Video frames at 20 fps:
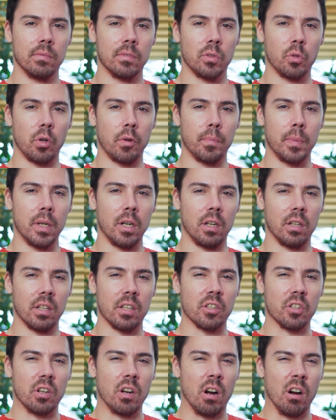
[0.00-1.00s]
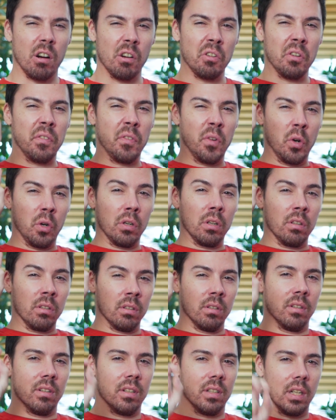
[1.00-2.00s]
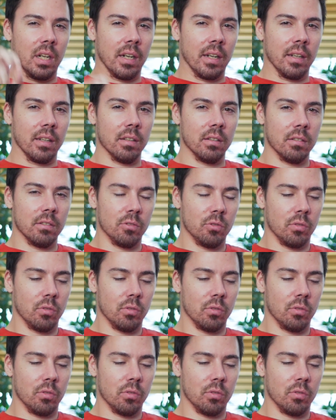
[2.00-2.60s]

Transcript: So I've been on this carnivore diet.